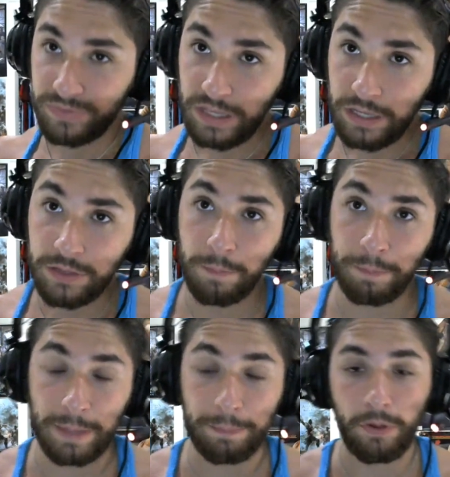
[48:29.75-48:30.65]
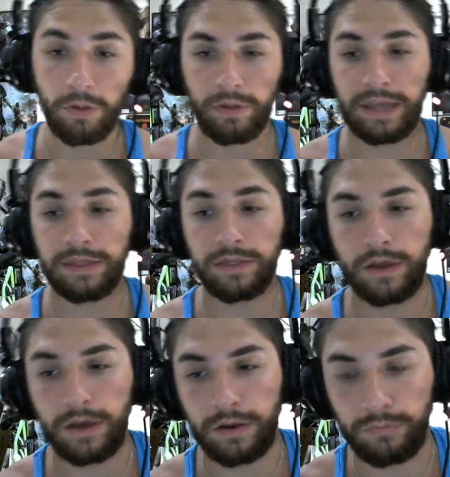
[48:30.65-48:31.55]
the people in
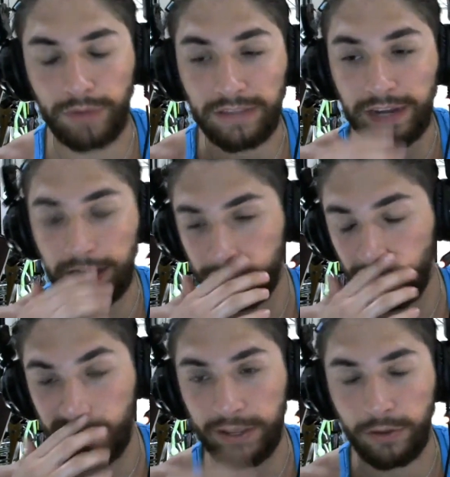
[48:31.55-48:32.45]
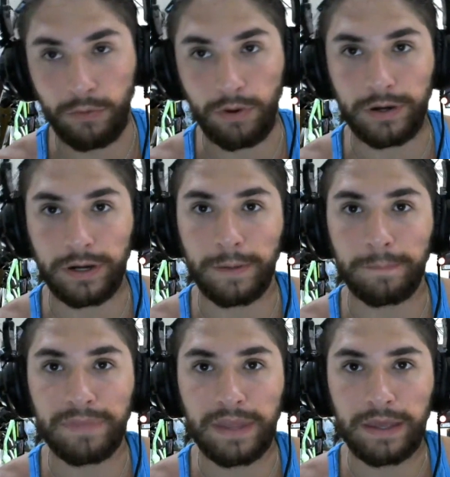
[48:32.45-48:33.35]
the red territory who
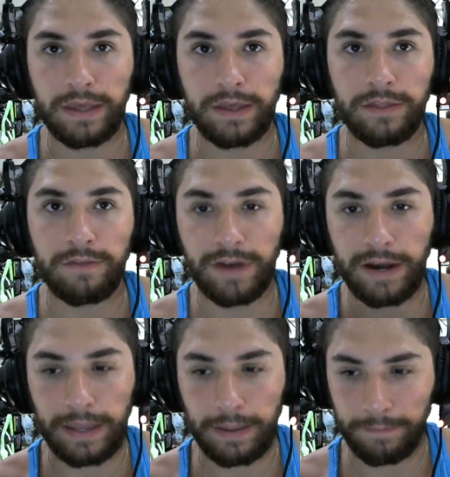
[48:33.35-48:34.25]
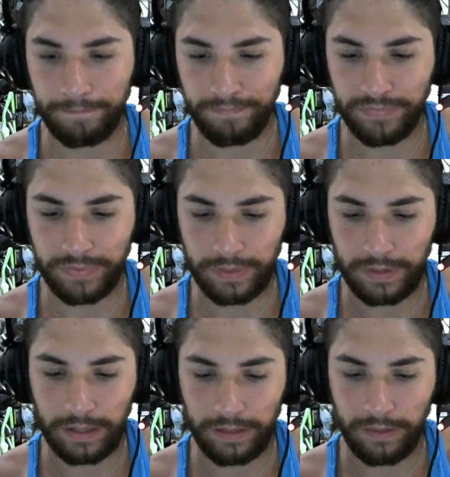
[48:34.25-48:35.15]
are
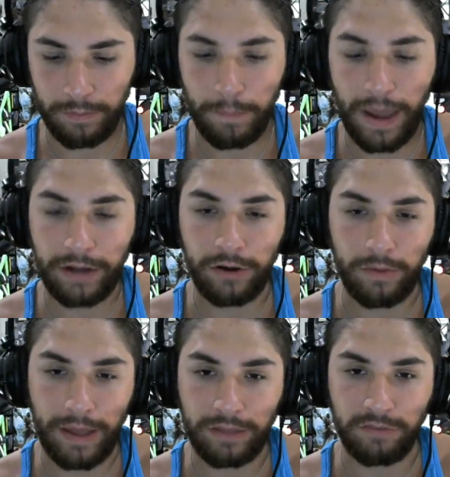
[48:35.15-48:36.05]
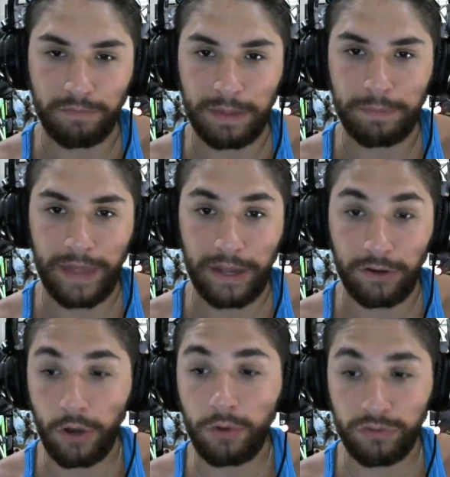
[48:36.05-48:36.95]
the minor amount of people that
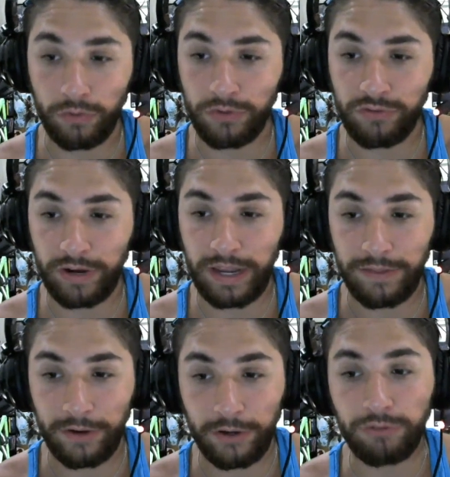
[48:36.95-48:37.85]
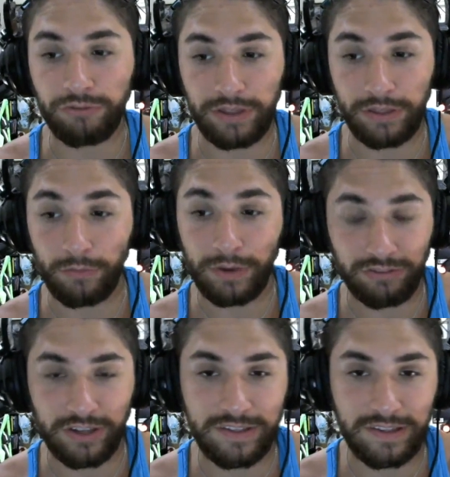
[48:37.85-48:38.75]
know sorcery, and they're usually the
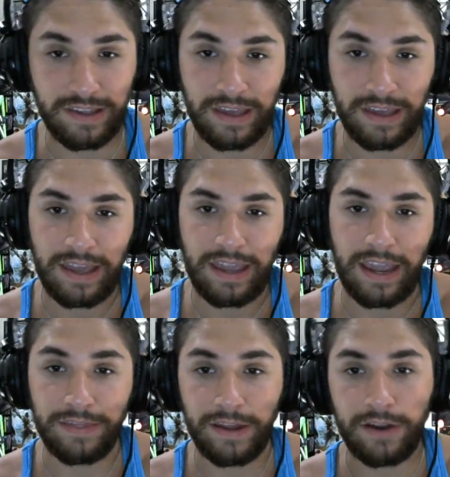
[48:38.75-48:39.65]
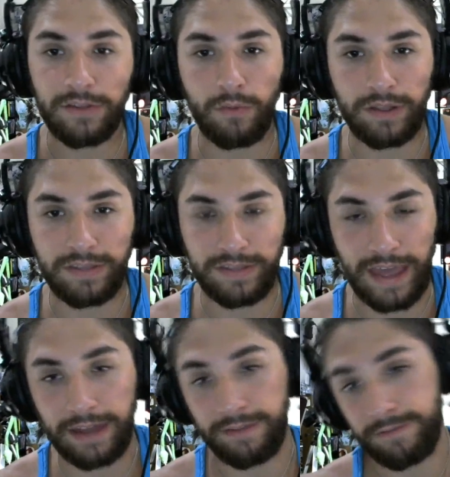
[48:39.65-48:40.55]
richest, and they're the ones
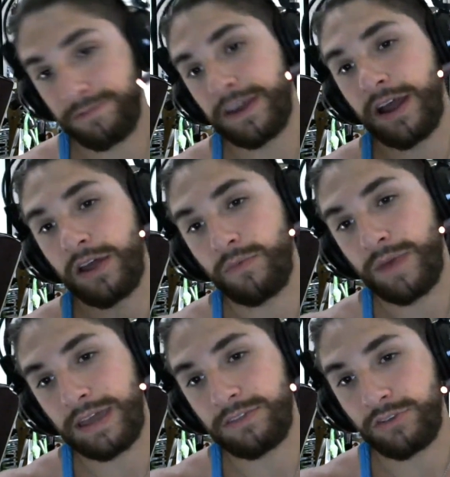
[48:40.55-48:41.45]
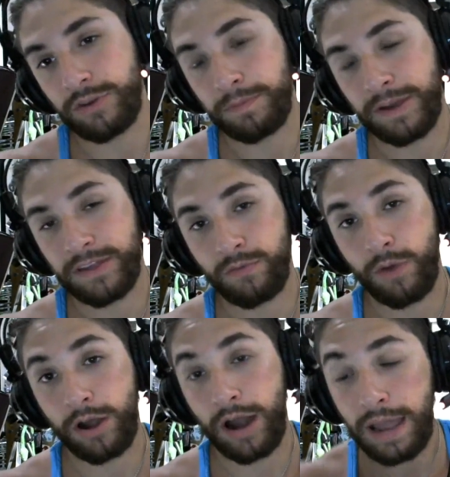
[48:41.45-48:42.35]
that figure out a way to compress the
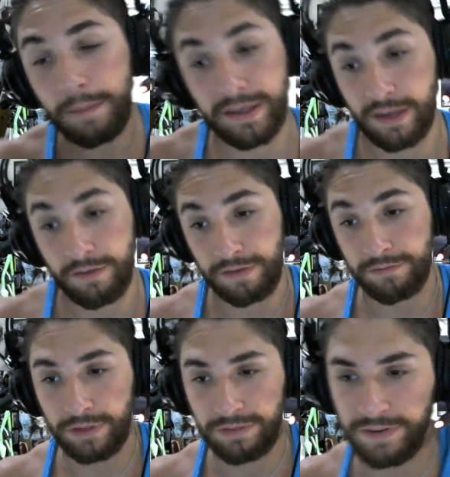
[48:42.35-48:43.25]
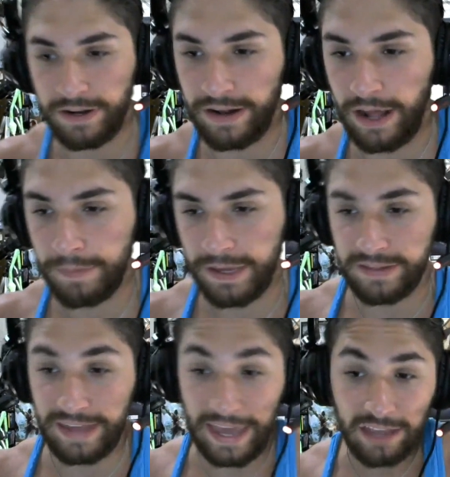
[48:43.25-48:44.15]
water. I myself haven't really figured it out
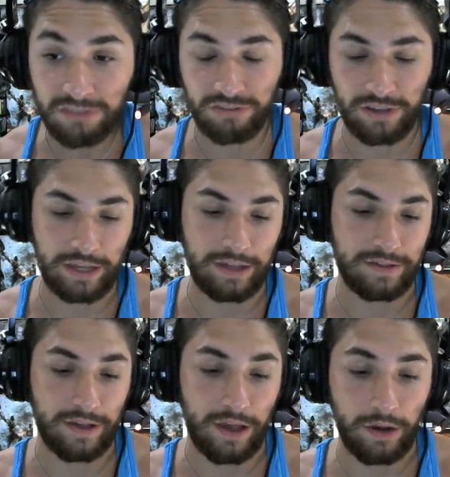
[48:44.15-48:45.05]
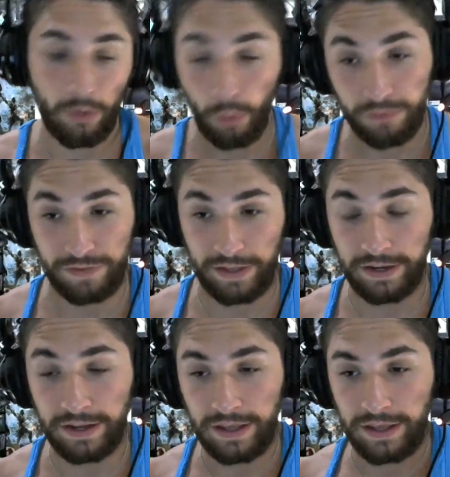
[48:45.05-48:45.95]
because Esh is an
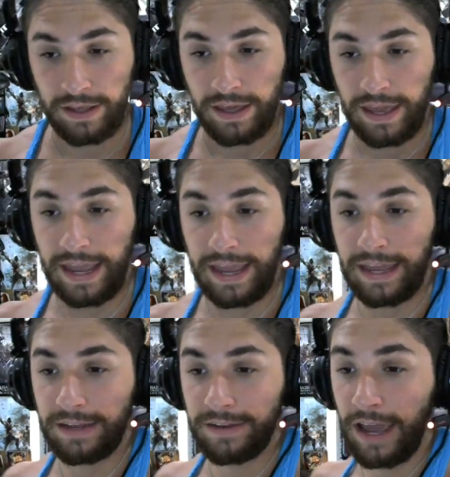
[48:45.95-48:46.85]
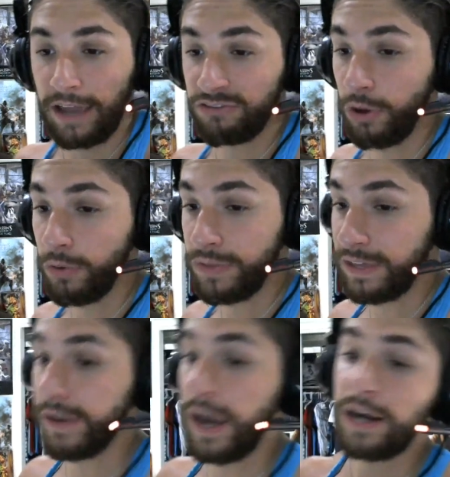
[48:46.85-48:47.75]
orphan, and I show the
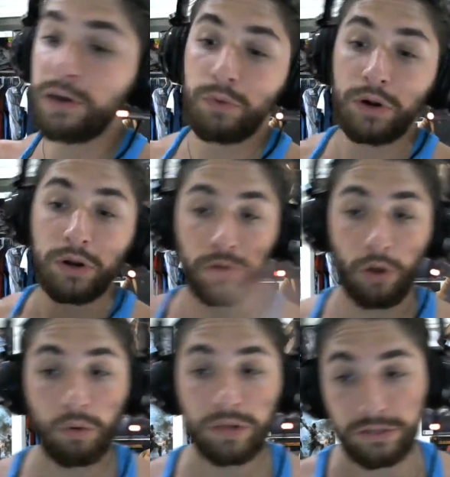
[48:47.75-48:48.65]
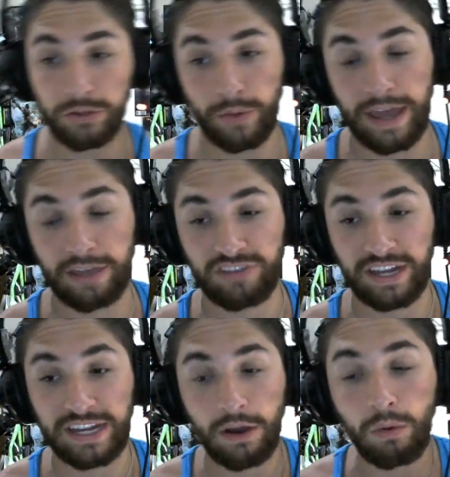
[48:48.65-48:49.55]
entire world only through Esh,
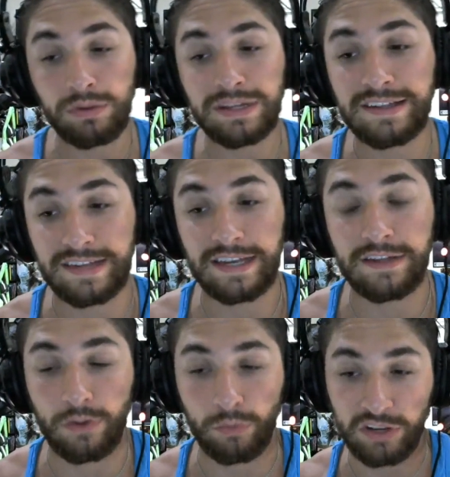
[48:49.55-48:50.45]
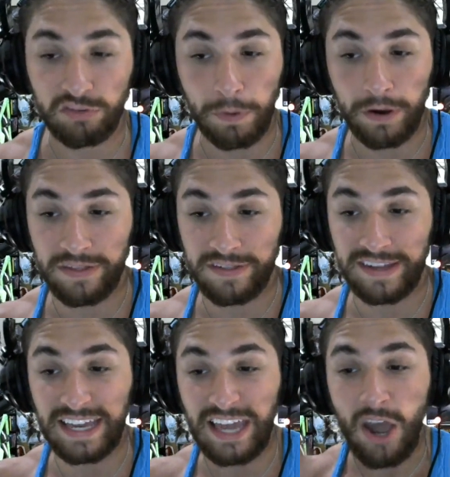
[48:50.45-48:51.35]
and he only sees the rich part of the
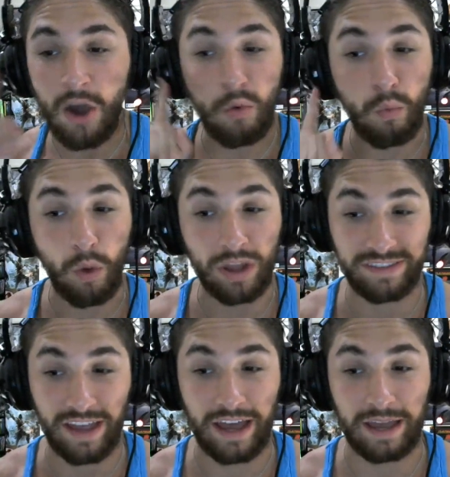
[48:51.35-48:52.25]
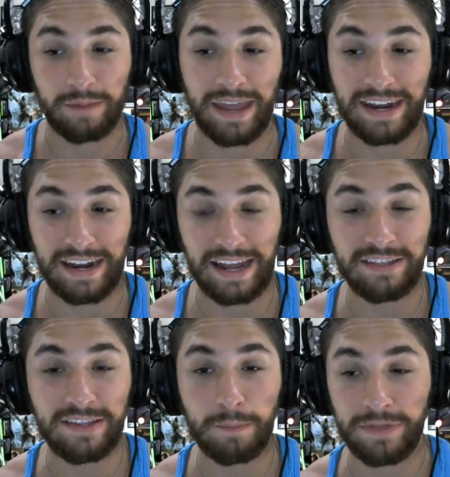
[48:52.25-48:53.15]
city one time, and it
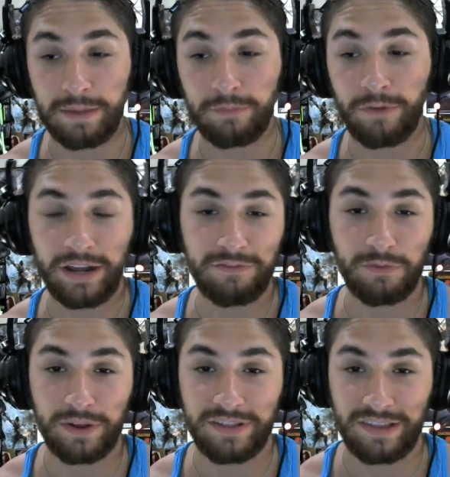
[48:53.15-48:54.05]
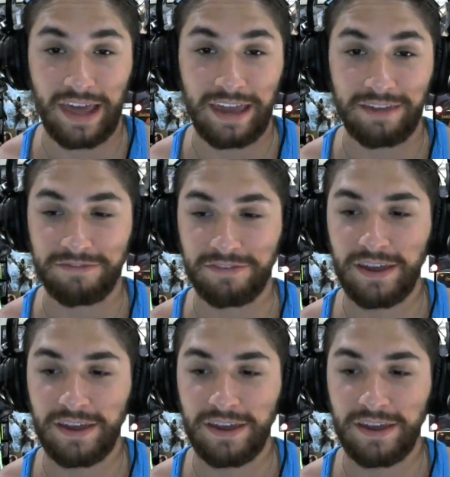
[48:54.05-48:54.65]
ends up with him running for his life.